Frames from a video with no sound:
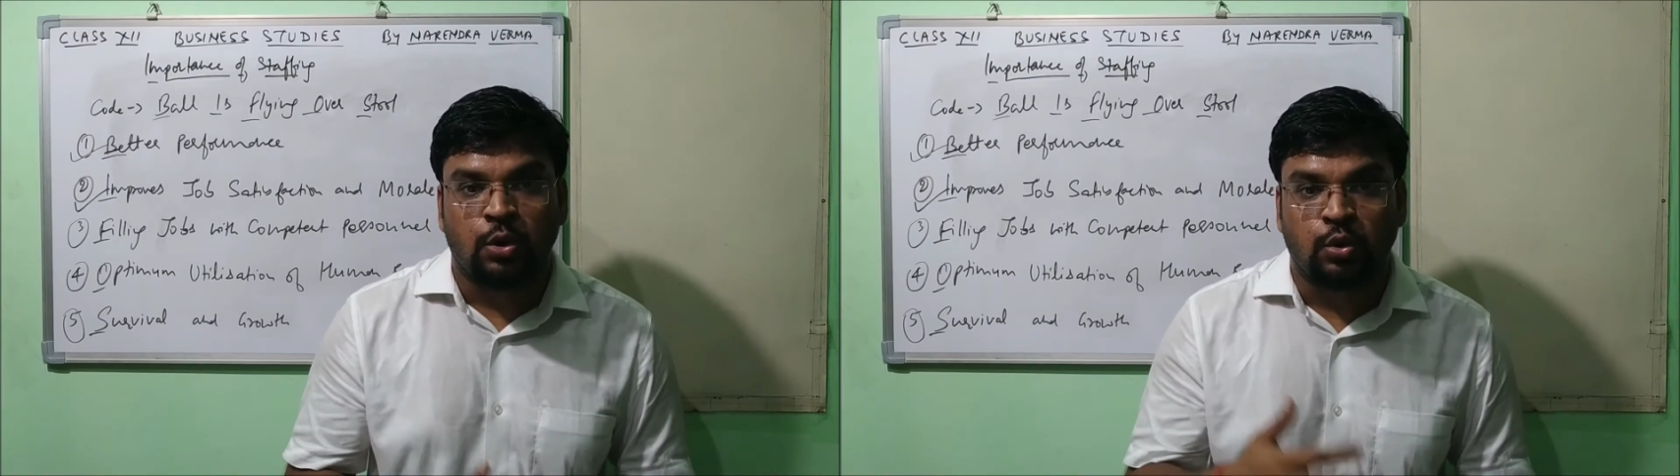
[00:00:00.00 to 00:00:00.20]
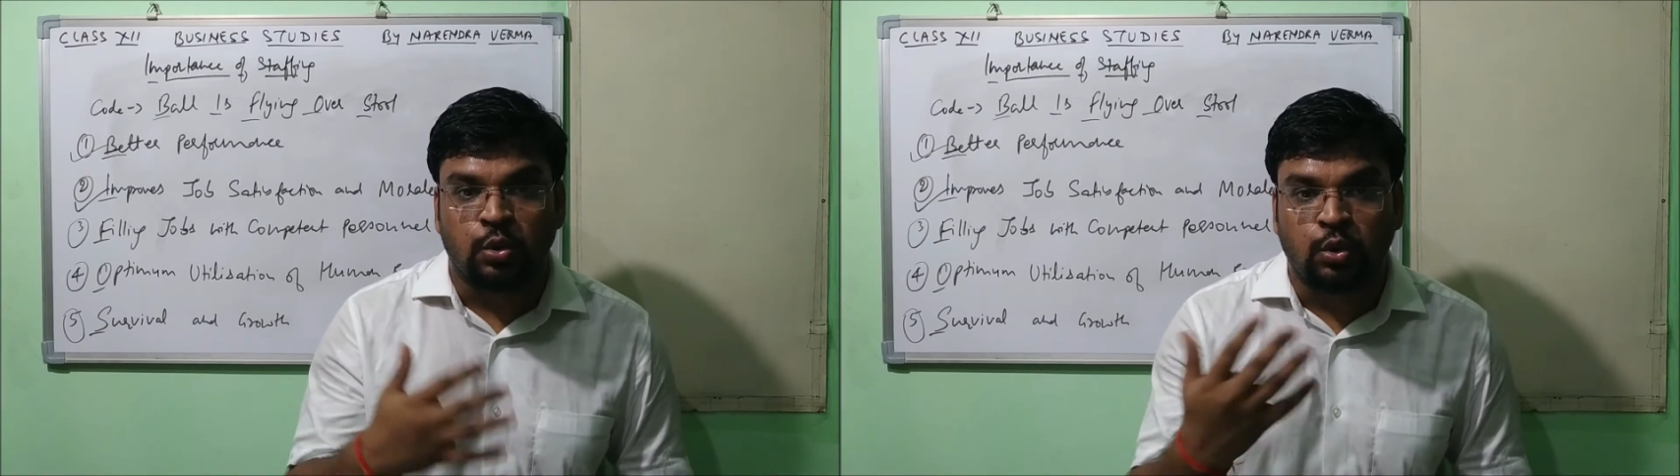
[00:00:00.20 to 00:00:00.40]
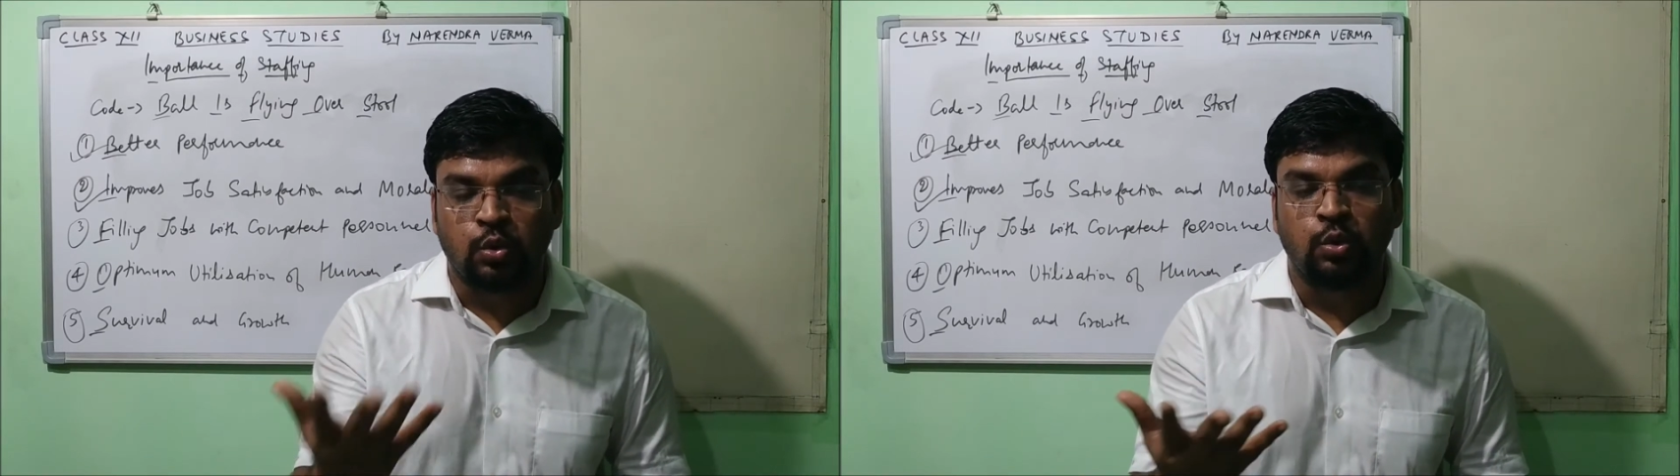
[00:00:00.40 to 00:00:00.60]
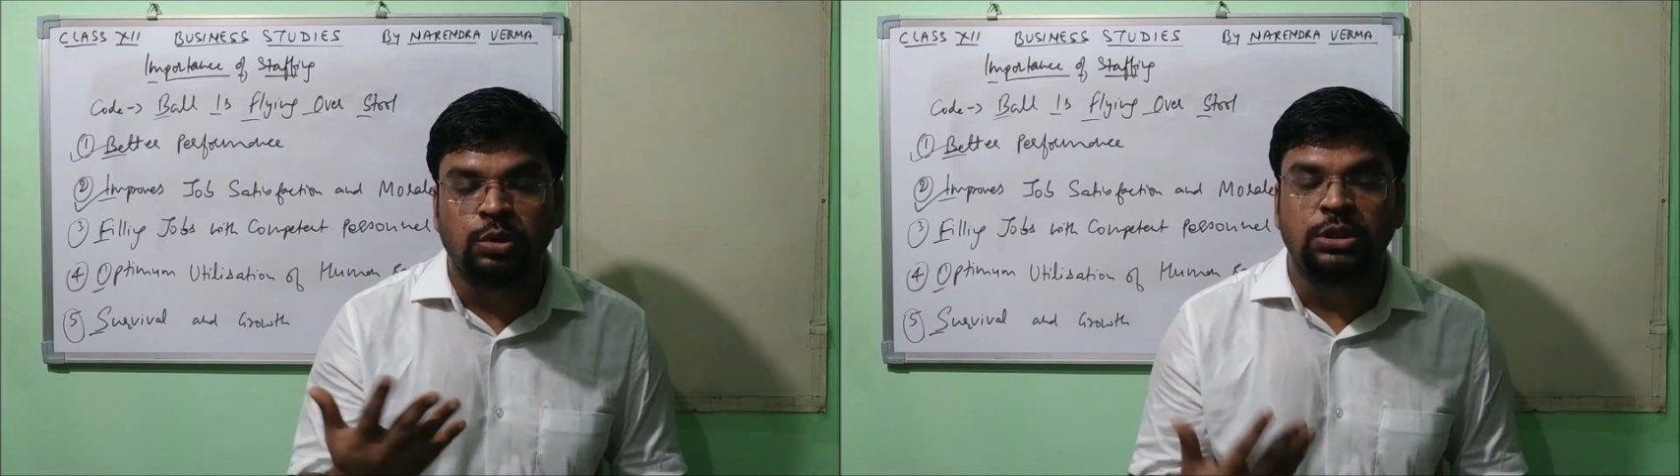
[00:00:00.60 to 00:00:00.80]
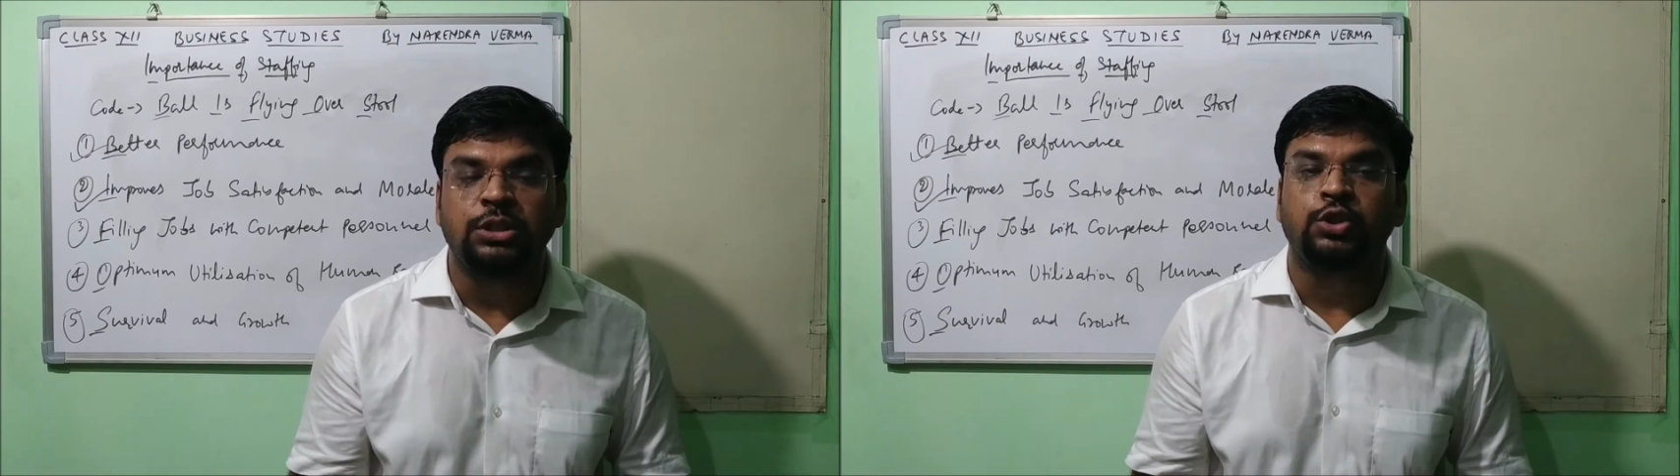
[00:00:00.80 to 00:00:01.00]
to do
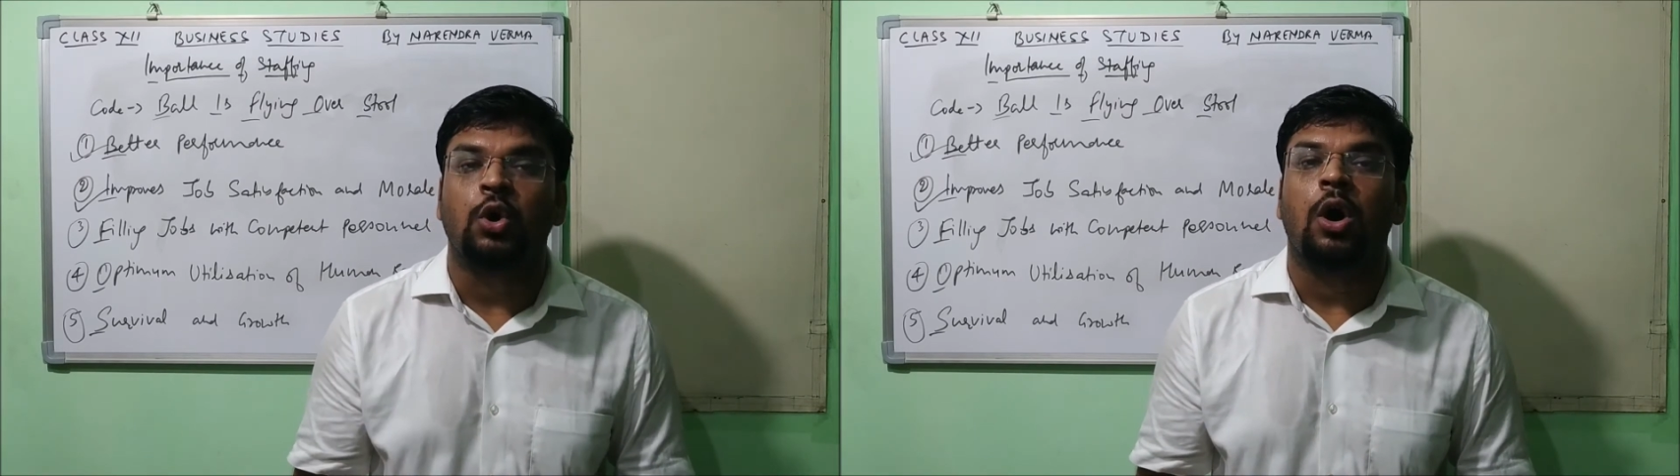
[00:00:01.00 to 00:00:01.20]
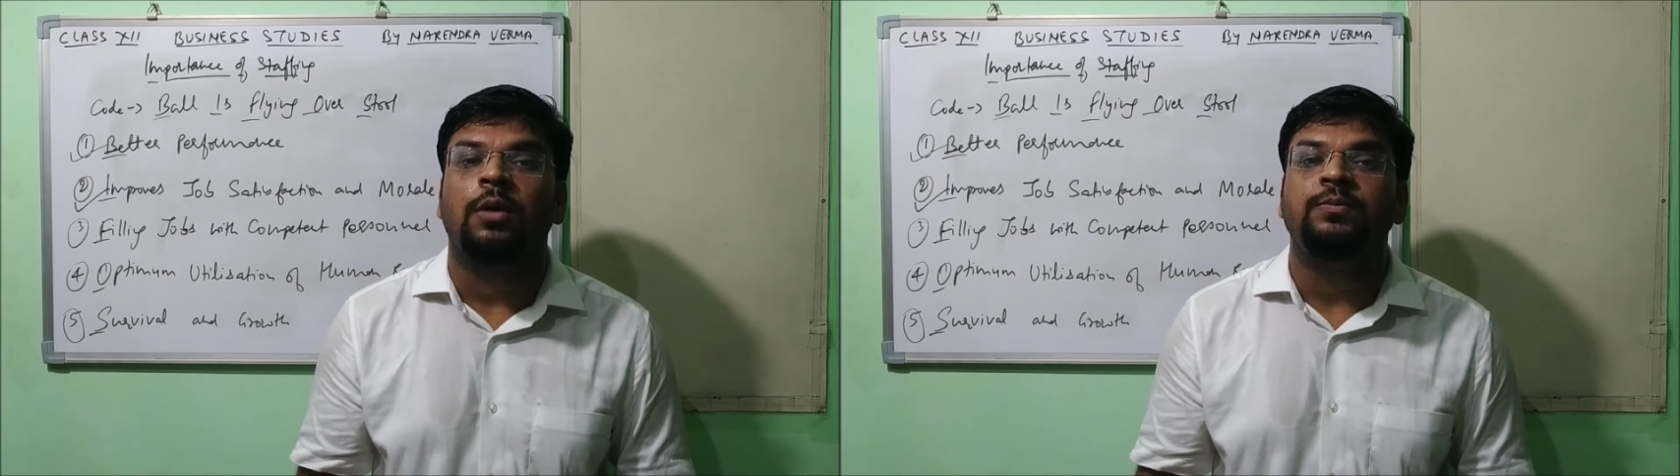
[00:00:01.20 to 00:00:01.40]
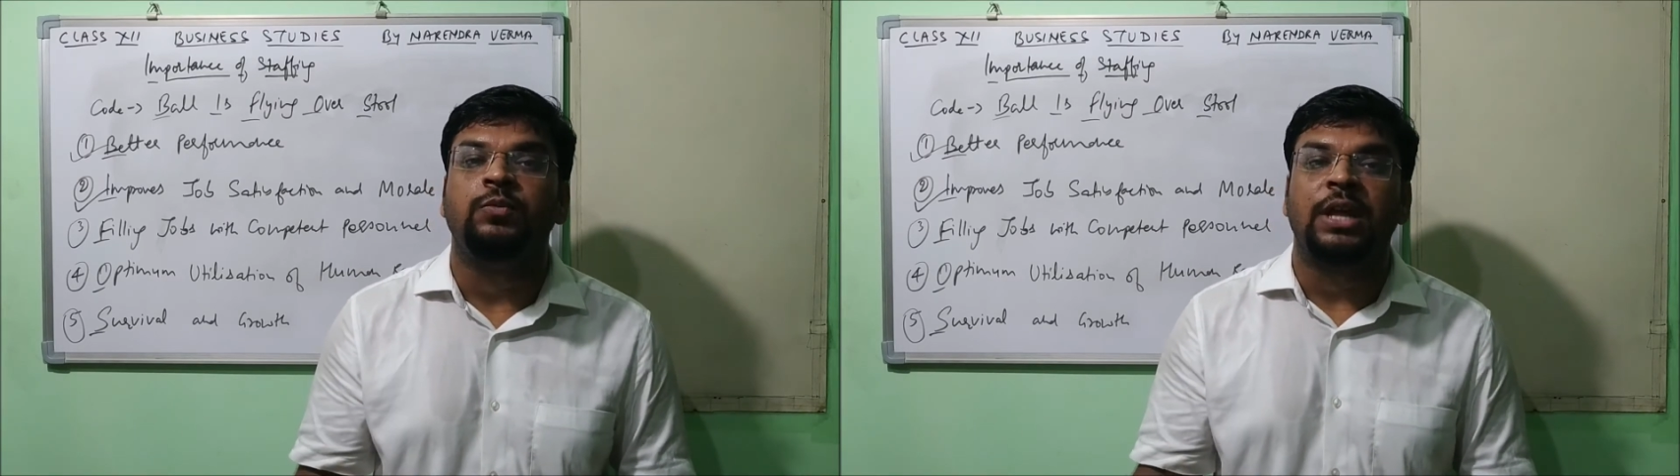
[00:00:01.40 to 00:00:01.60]
the job